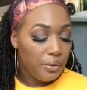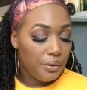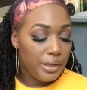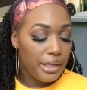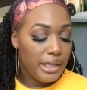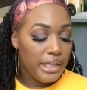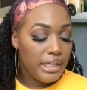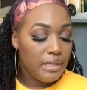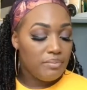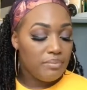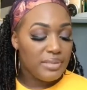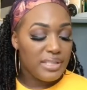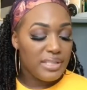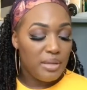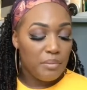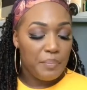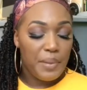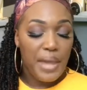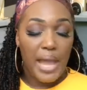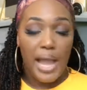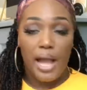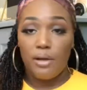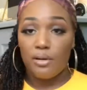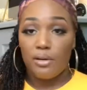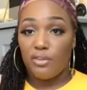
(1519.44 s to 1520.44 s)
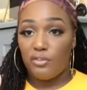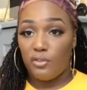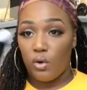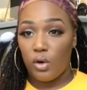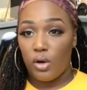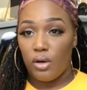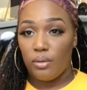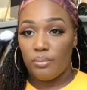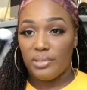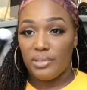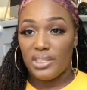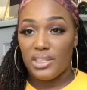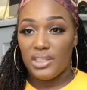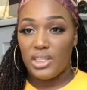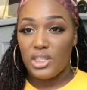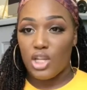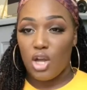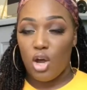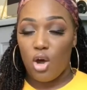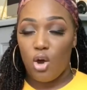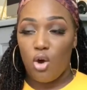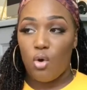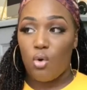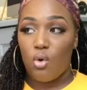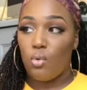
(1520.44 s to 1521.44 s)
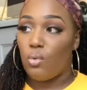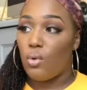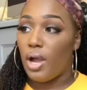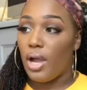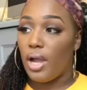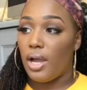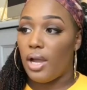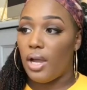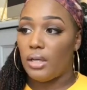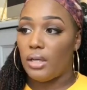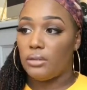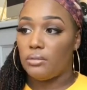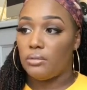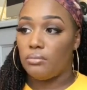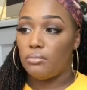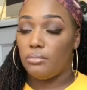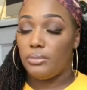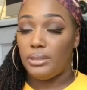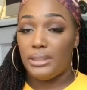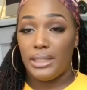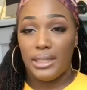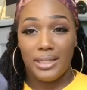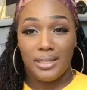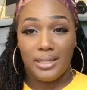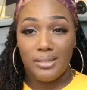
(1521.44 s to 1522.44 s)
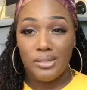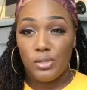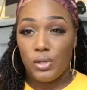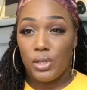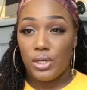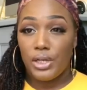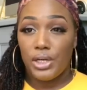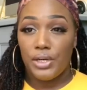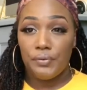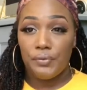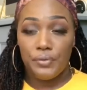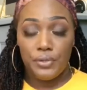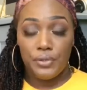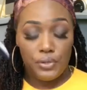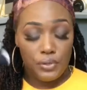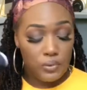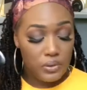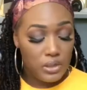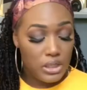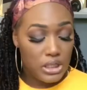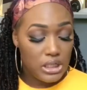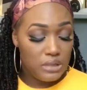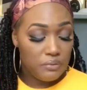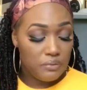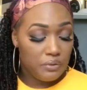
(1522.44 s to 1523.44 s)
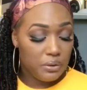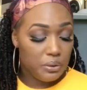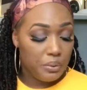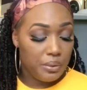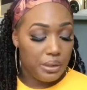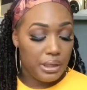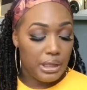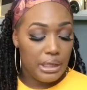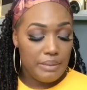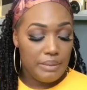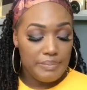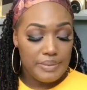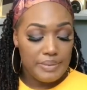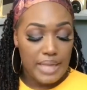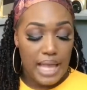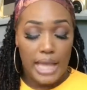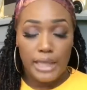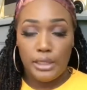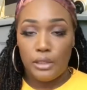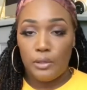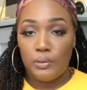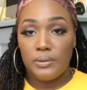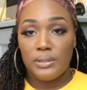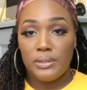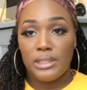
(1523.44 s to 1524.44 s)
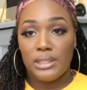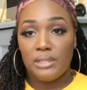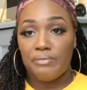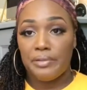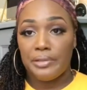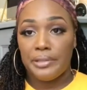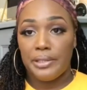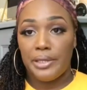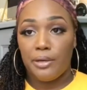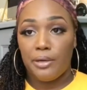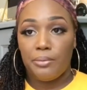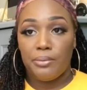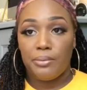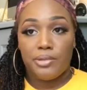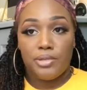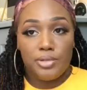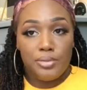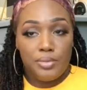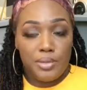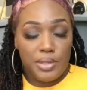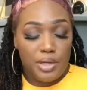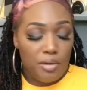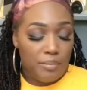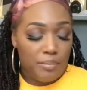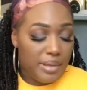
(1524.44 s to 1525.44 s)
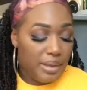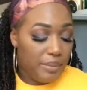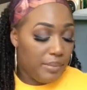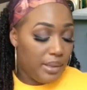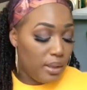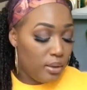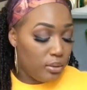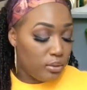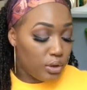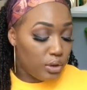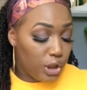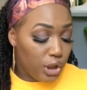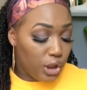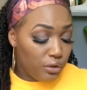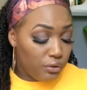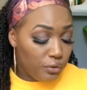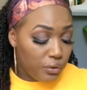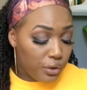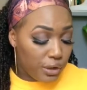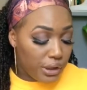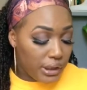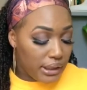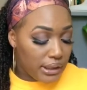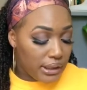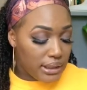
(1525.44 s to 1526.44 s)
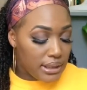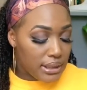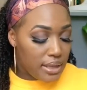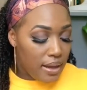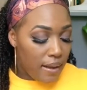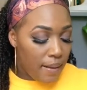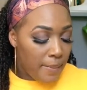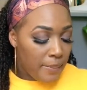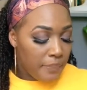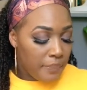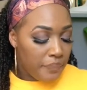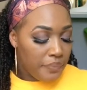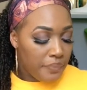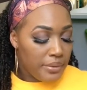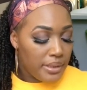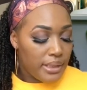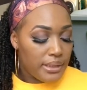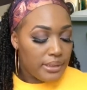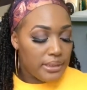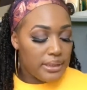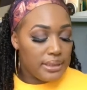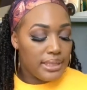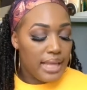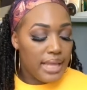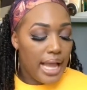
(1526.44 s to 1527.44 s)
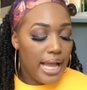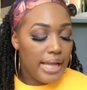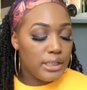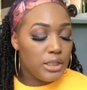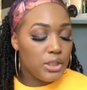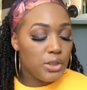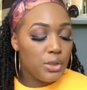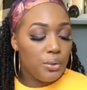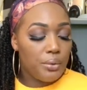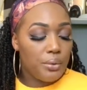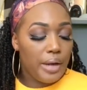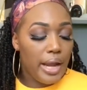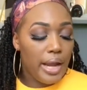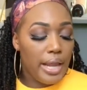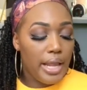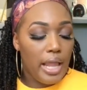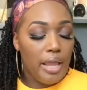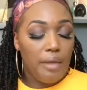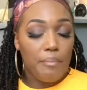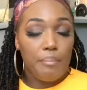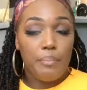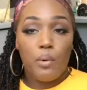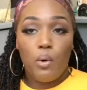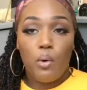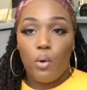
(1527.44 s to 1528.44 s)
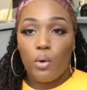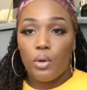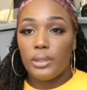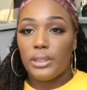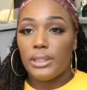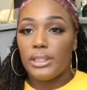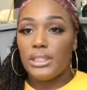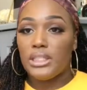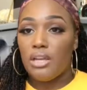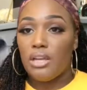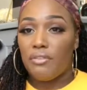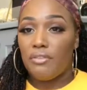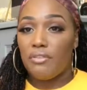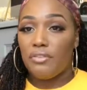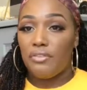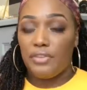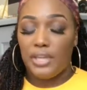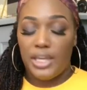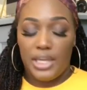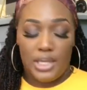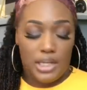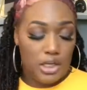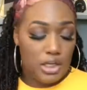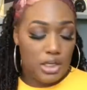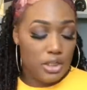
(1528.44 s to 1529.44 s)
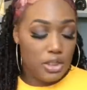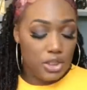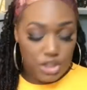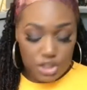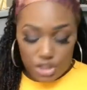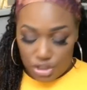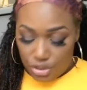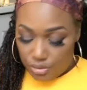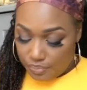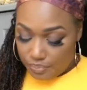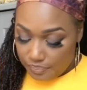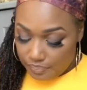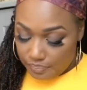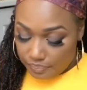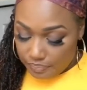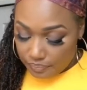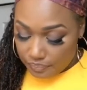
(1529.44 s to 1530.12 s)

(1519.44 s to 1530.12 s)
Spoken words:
creams and powder formulas. So yeah, you can definitely use this for creams. I use this for liquid too. It don't make me no difference. Designed to create a poreless finish.